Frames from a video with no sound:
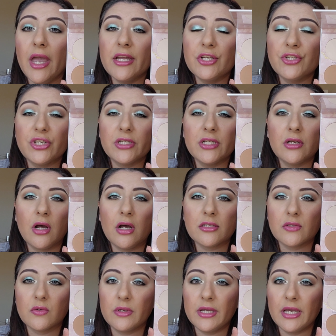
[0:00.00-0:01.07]
and she did
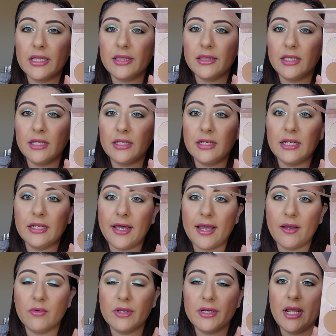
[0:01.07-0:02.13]
also get the
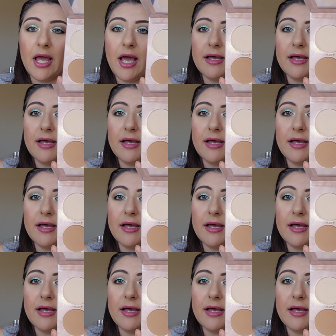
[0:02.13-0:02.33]
light one